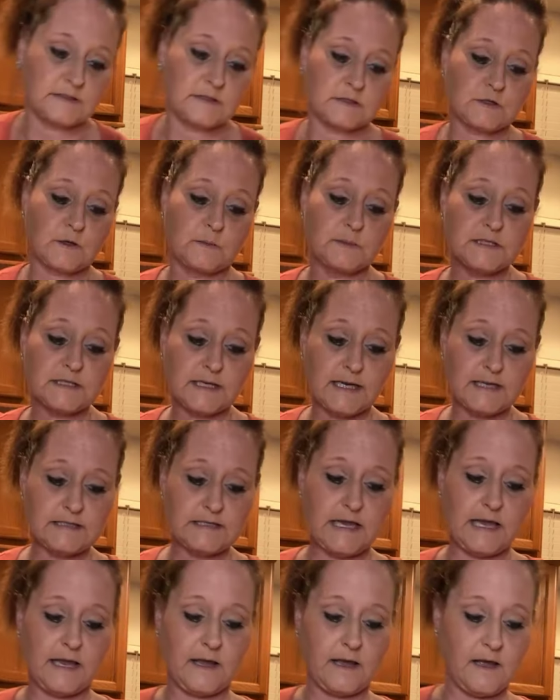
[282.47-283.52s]
So I'm just gonna
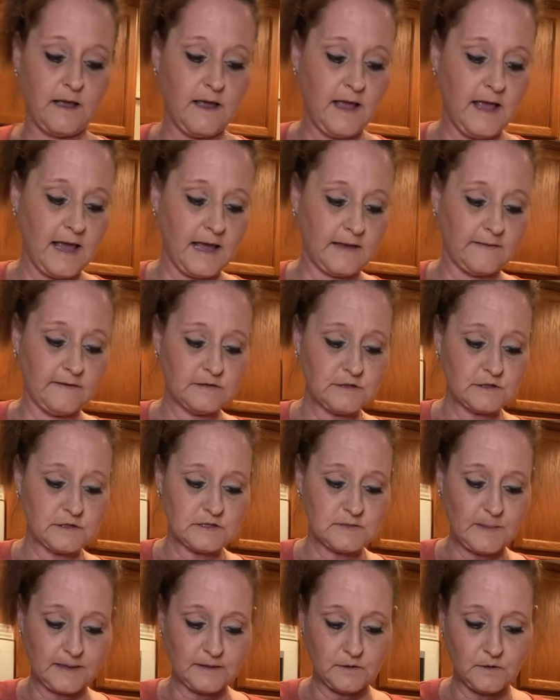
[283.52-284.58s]
take, and these are just
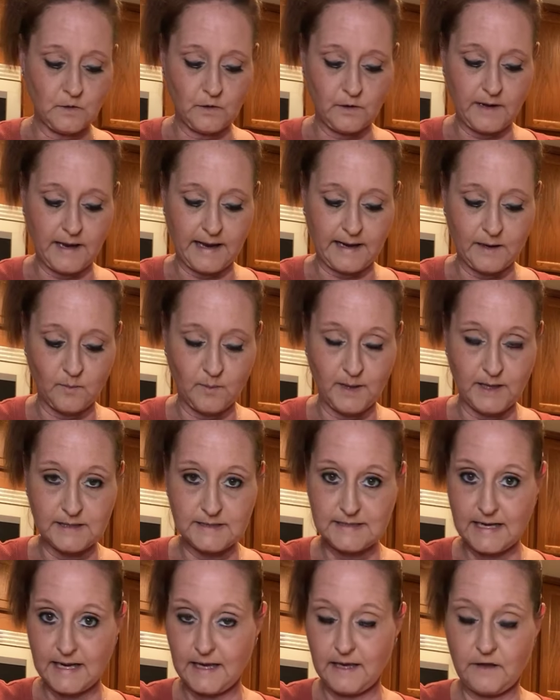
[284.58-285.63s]
my little organic beans
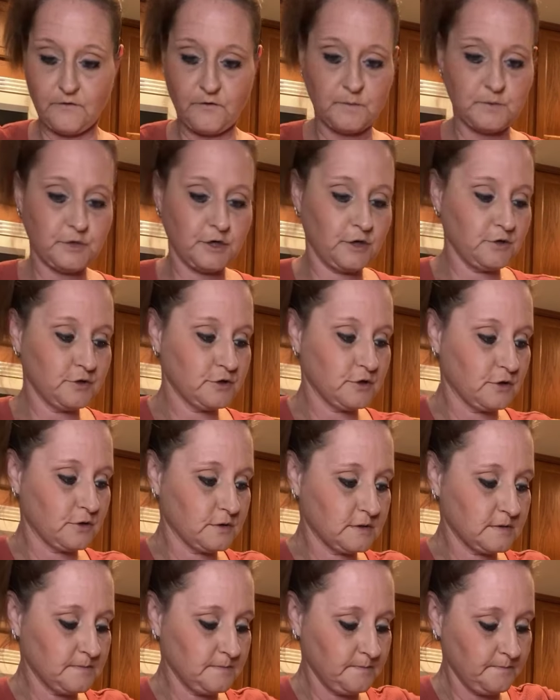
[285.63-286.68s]
that I get from Trader Joe's.
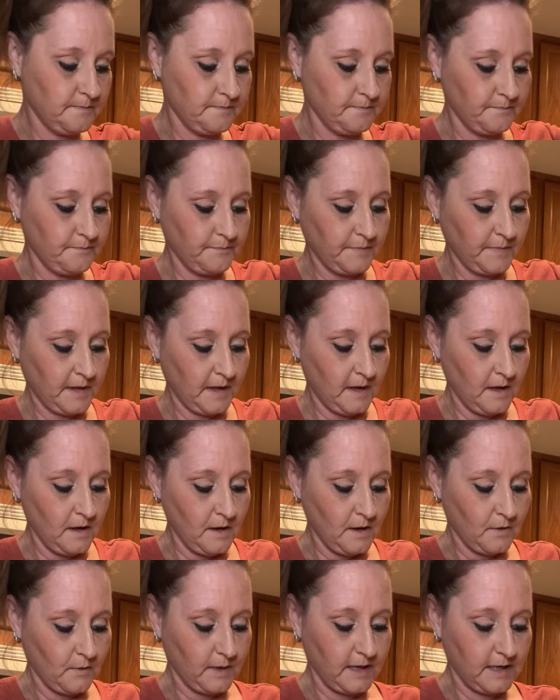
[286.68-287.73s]

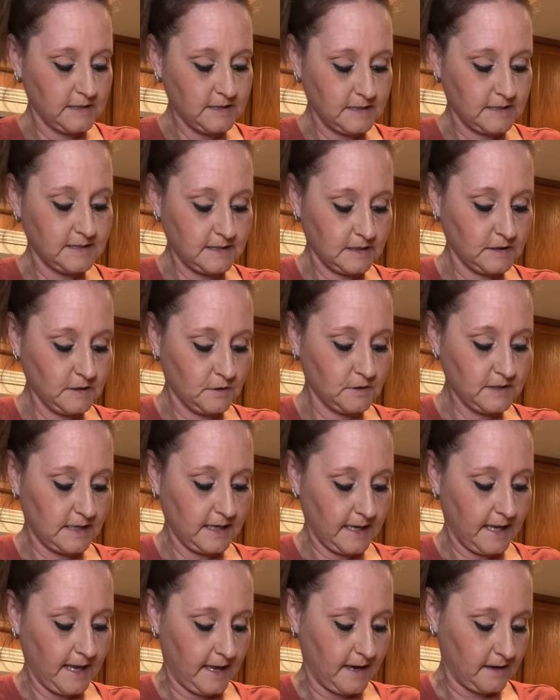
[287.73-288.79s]
I'm gonna just stick those in a
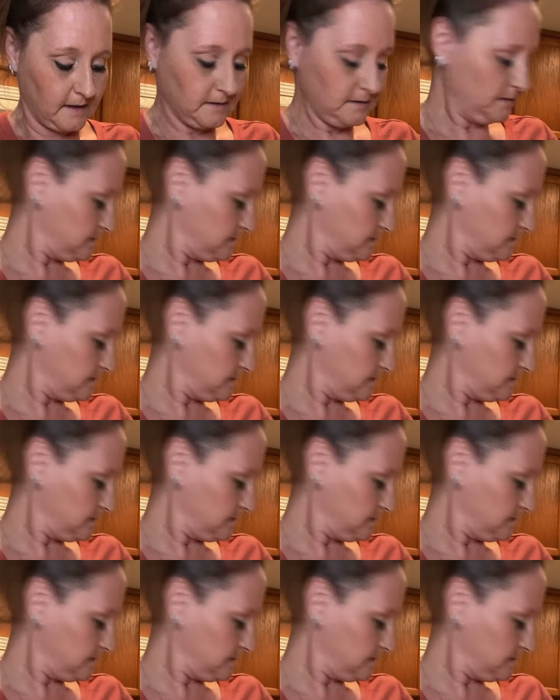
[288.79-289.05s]
can.